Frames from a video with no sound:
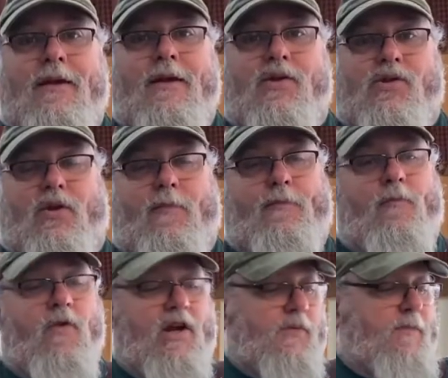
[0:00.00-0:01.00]
So the
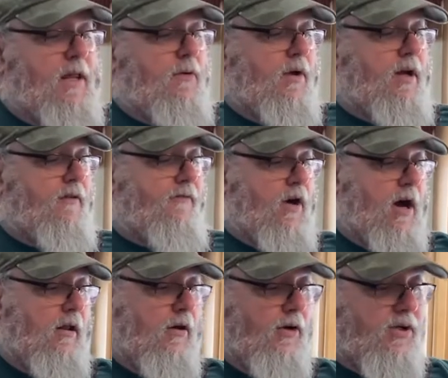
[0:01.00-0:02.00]
recipe that we're going to
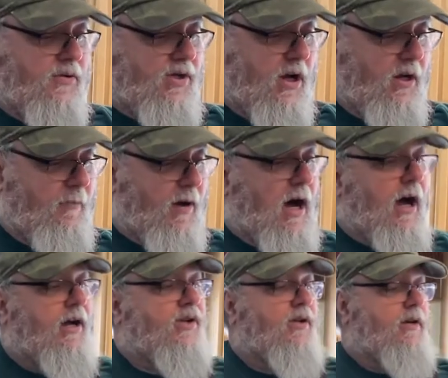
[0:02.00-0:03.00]
follow, which was on the
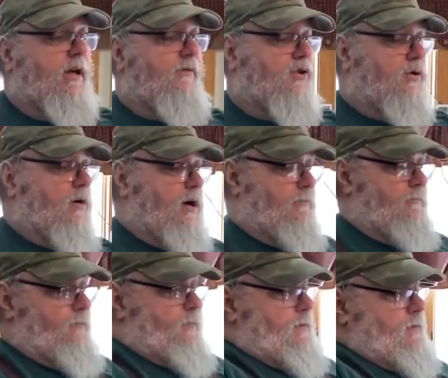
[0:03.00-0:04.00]
box, gives you uh,
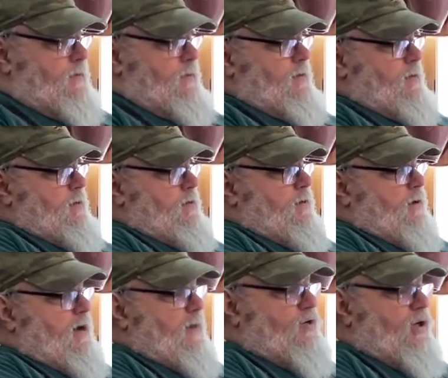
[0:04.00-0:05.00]

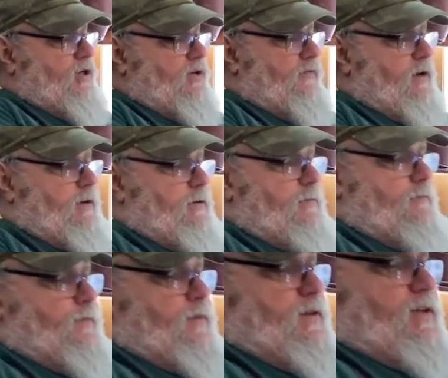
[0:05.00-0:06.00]
options for
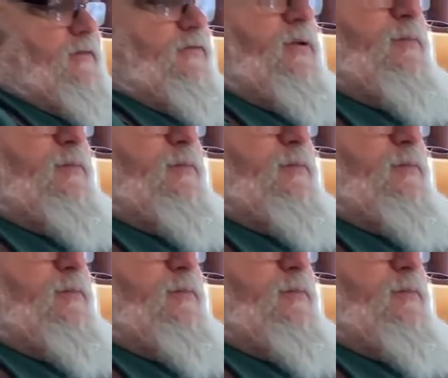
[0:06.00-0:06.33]
different